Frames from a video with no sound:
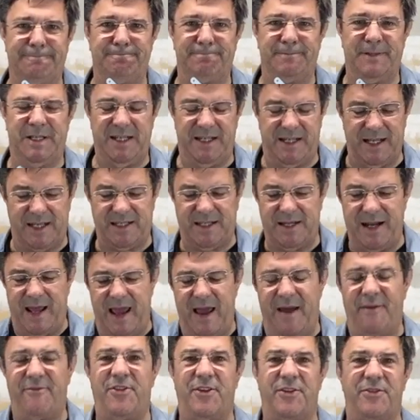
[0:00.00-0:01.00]
It doesn't
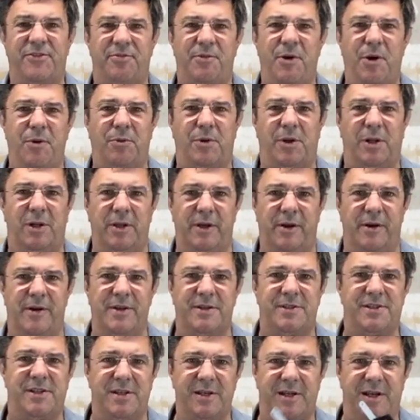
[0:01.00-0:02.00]
have the throat
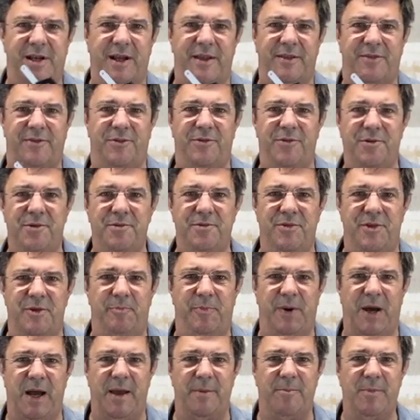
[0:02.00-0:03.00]
clearance to cut through the
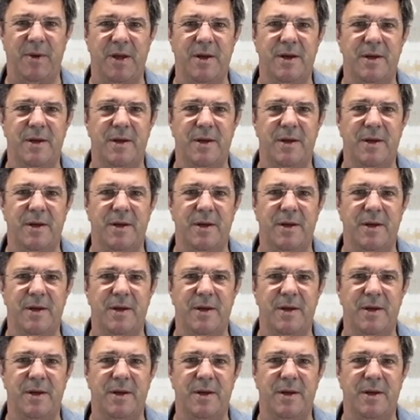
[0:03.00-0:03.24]
pipe.